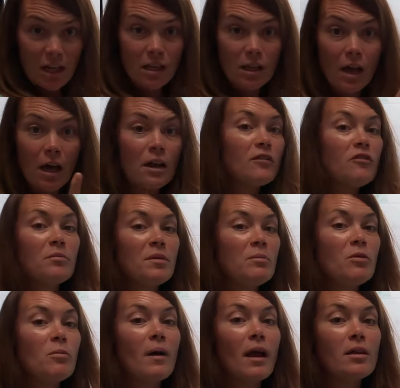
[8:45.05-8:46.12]
A lot of
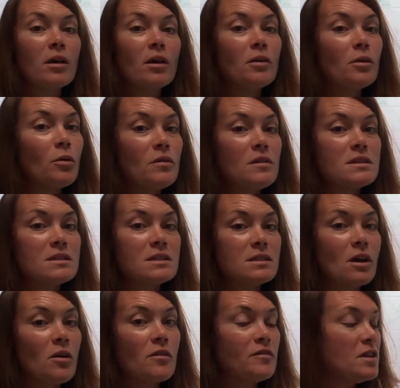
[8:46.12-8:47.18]
people might not know this as
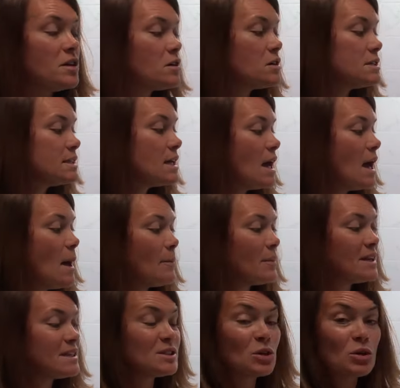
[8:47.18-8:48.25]
RVers,
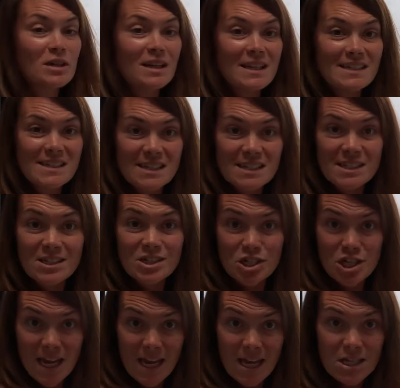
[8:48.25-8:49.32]
but it's a good idea to
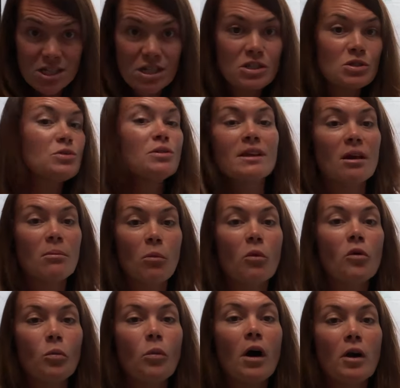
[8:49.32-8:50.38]
change it so you can get
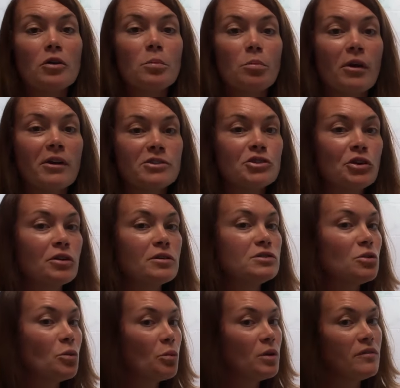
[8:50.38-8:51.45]
more water pressure.
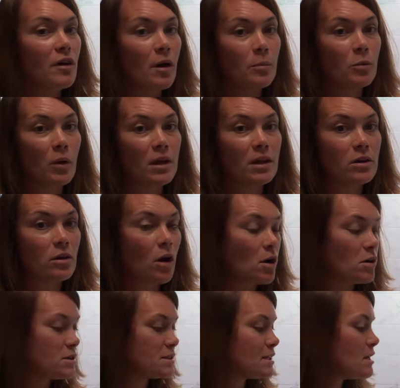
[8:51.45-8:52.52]
So we've upgraded
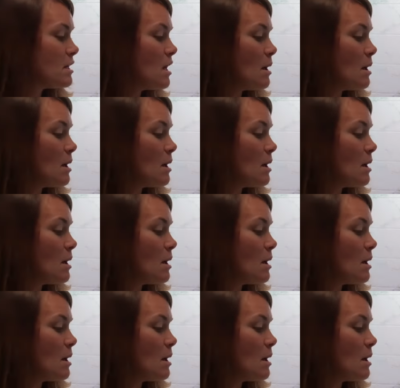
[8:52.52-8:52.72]
ours.